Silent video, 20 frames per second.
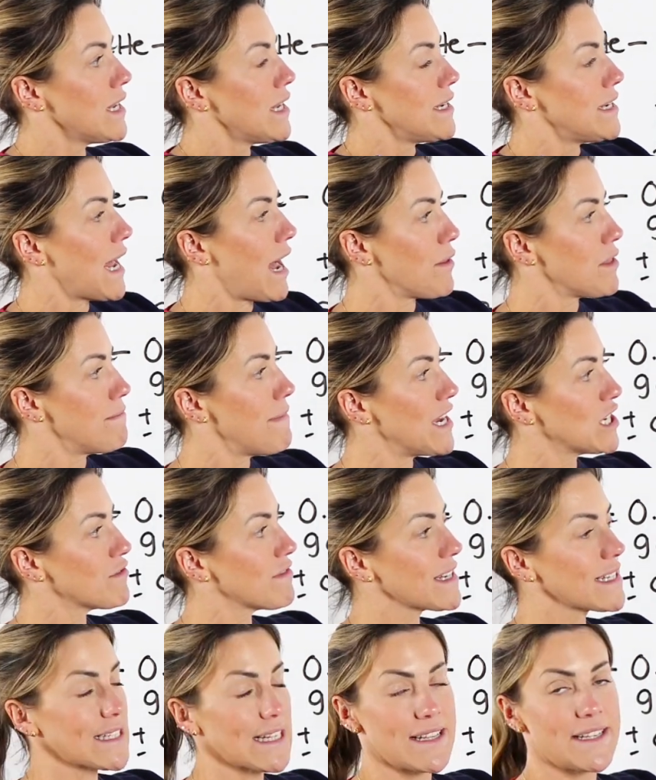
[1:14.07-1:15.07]
Now, the
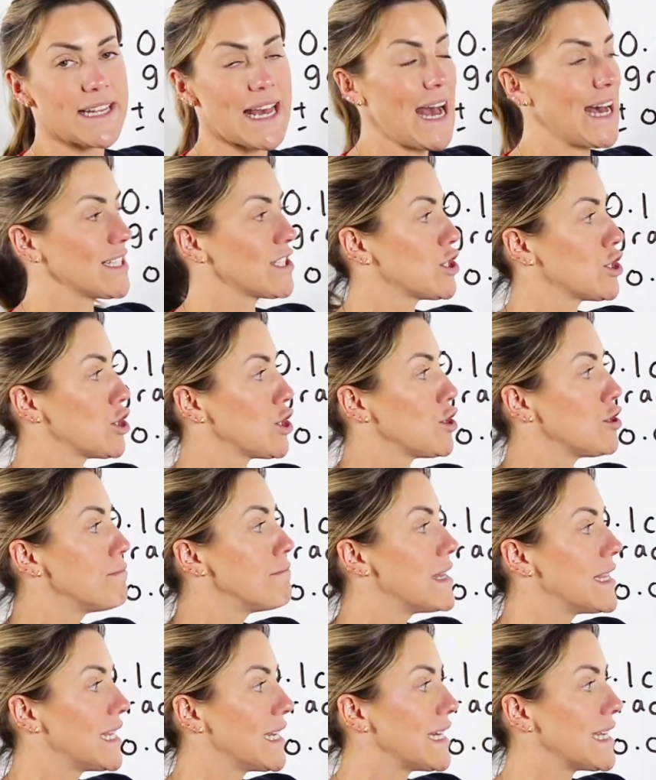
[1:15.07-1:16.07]
measuring cylinder has 2
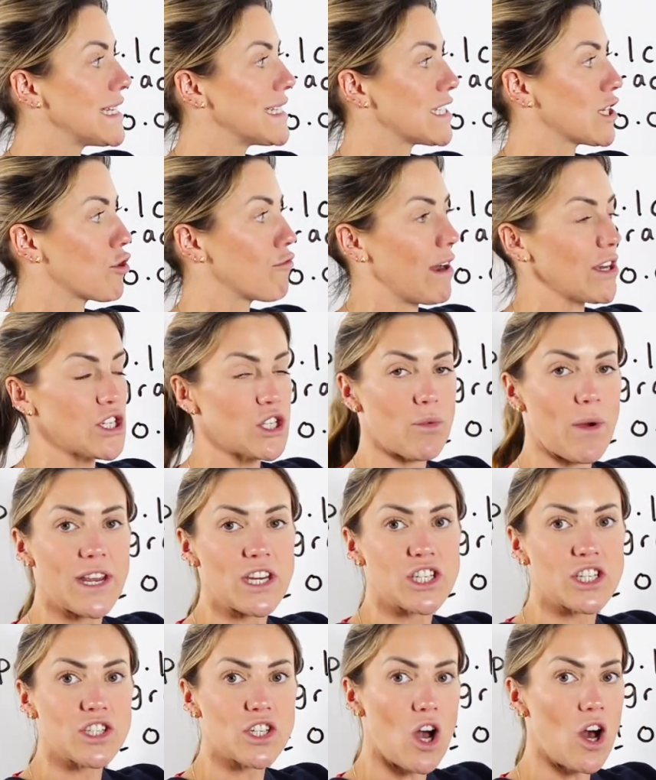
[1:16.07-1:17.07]
milliliter
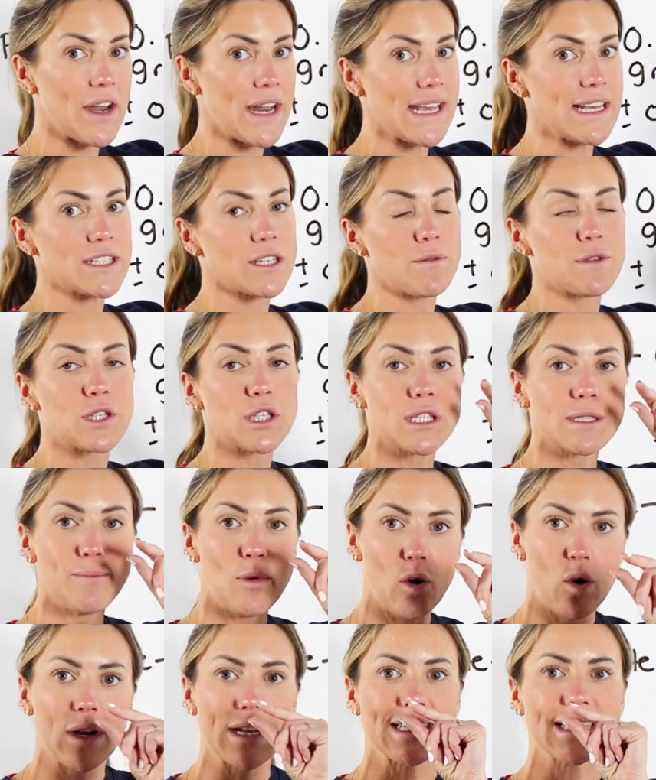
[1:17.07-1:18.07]
graduations on it. So the
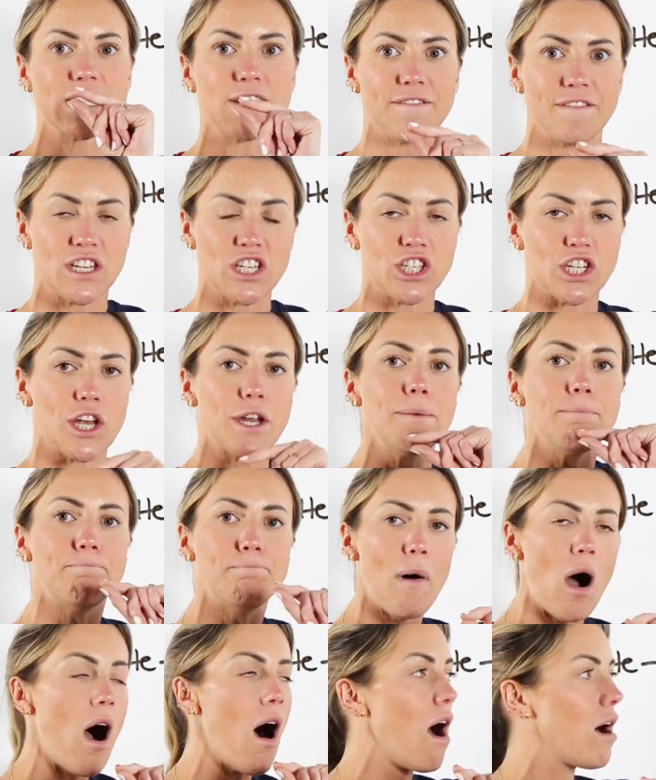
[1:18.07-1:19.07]
smallest division
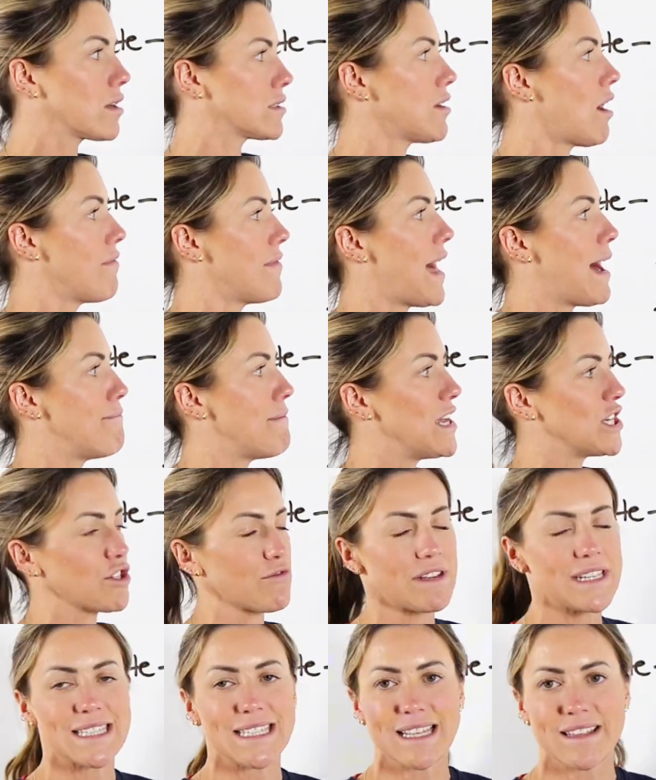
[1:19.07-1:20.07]
marked on that
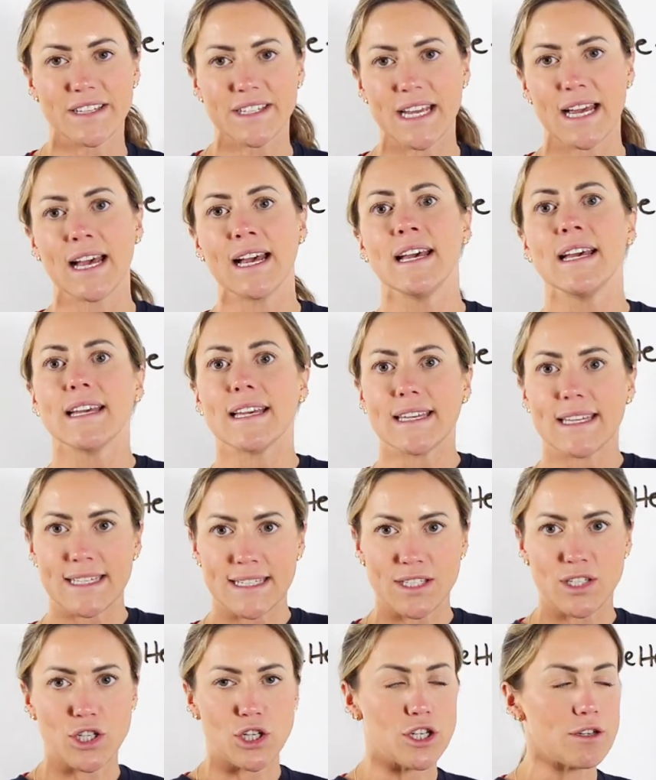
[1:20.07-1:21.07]
measuring cylinder
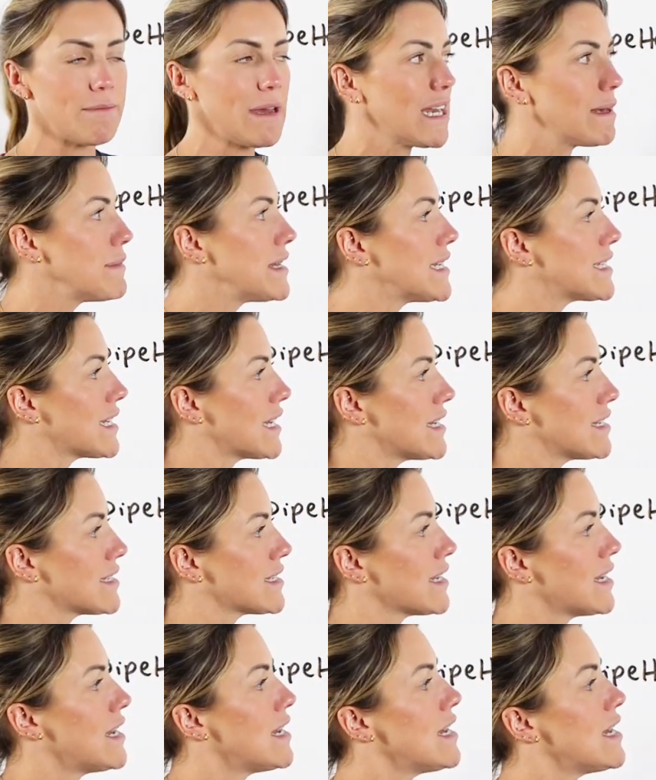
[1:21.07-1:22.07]
is 2
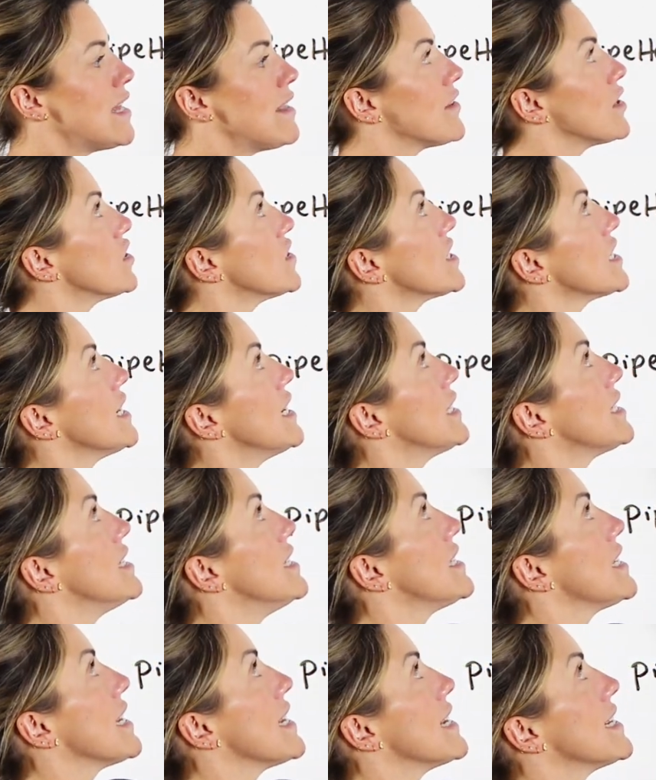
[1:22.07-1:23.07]
millimeters. The
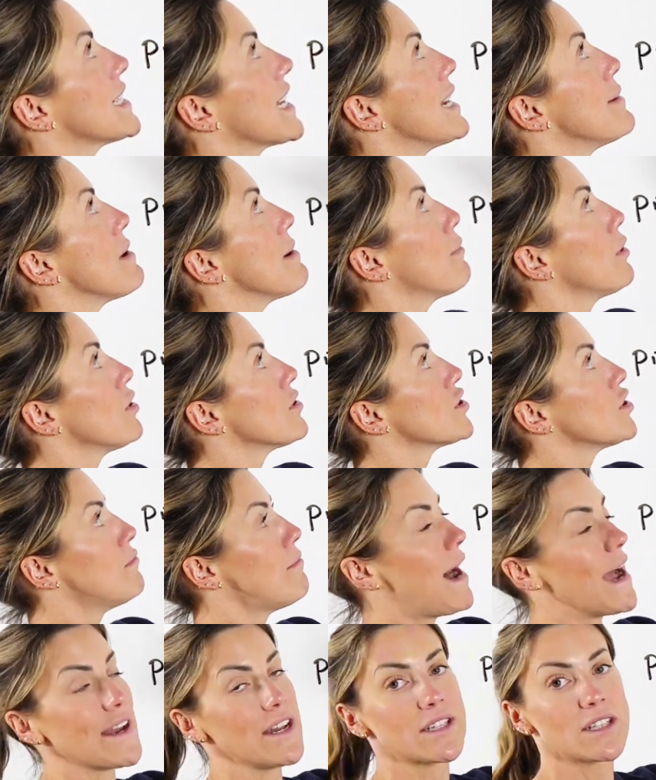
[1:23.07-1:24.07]
uncertainty is going to be plus or
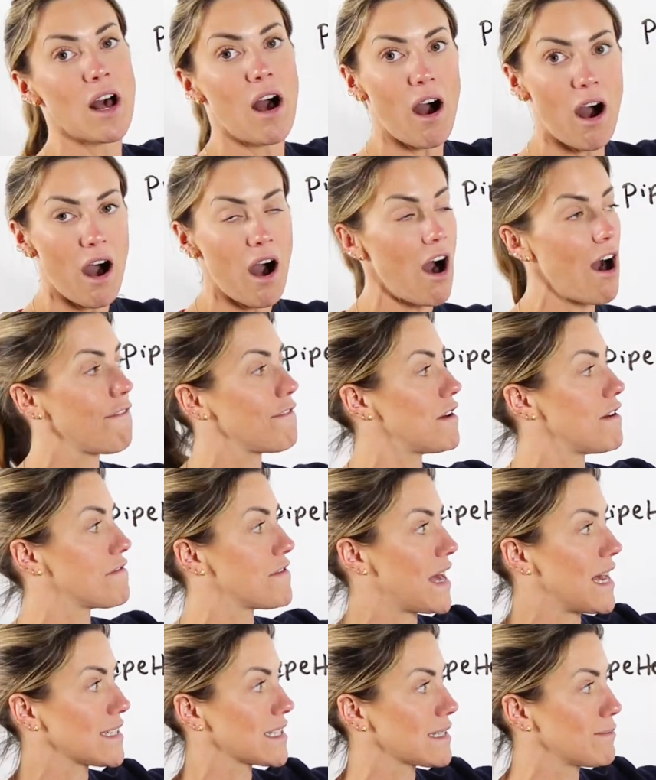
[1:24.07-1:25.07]
minus half of
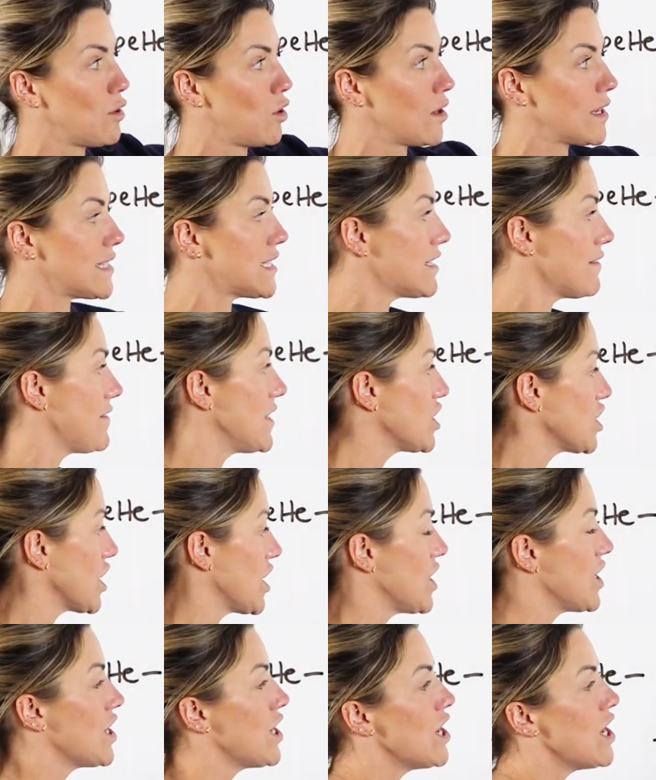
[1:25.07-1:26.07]
that smallest
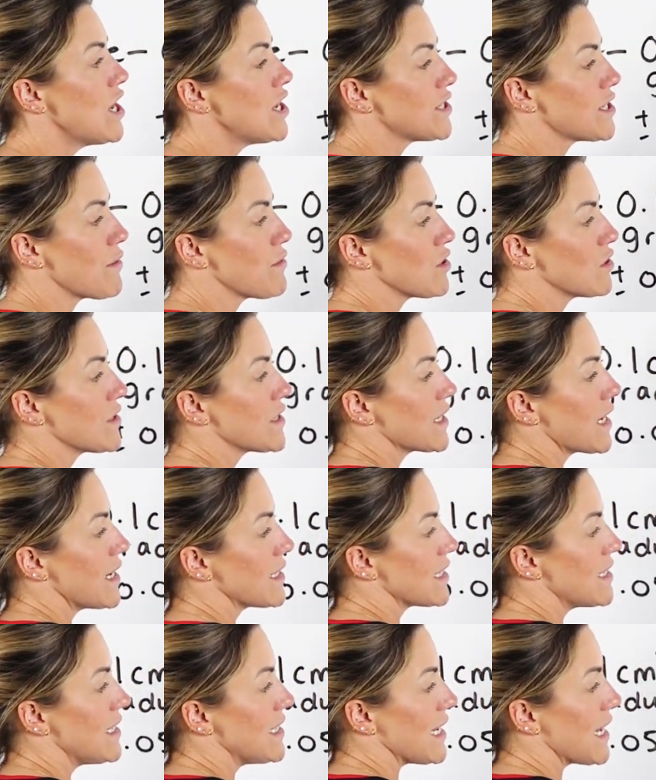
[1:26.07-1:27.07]
division. So the
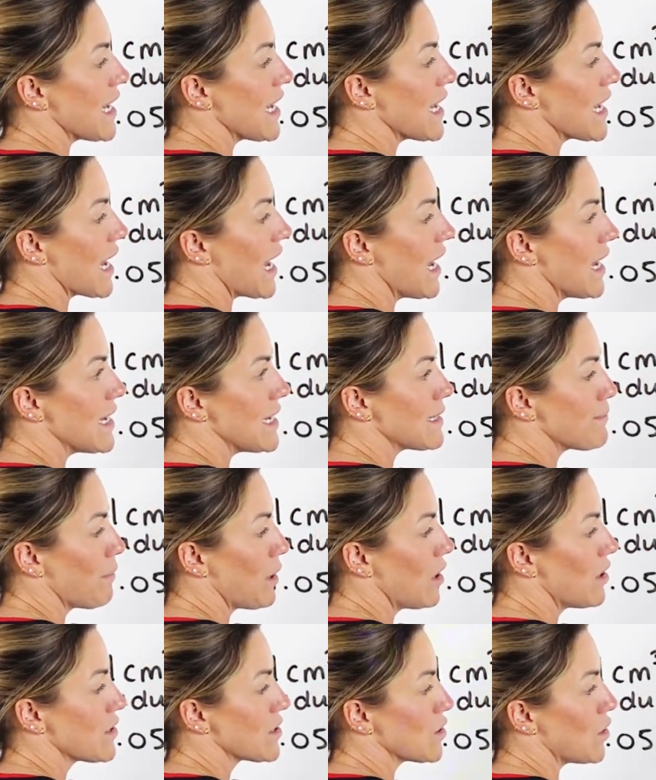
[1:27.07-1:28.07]
uncertainty here is
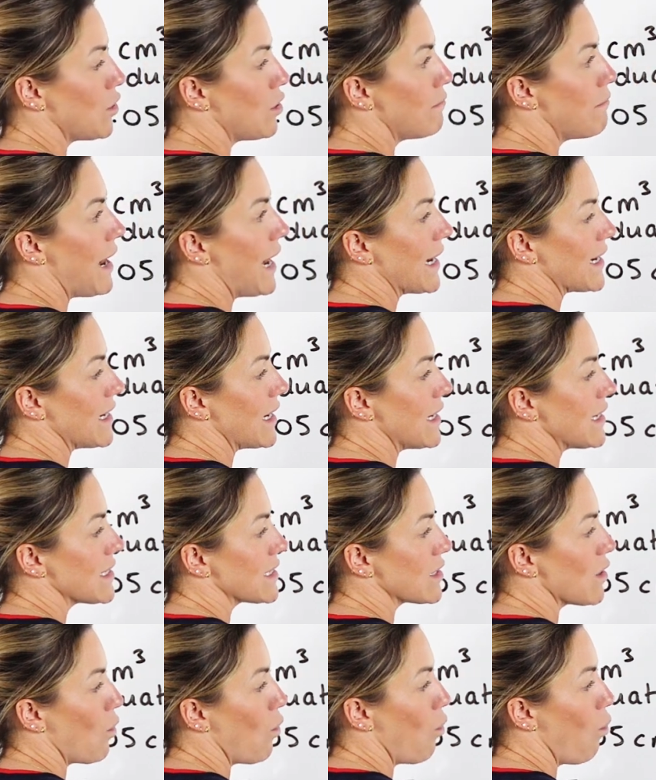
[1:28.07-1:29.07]
plus or
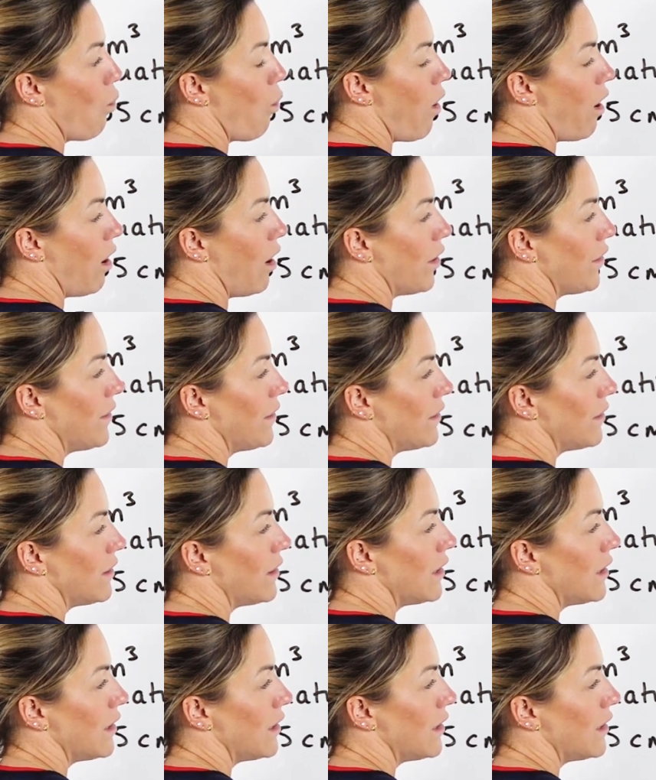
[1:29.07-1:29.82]
minus 1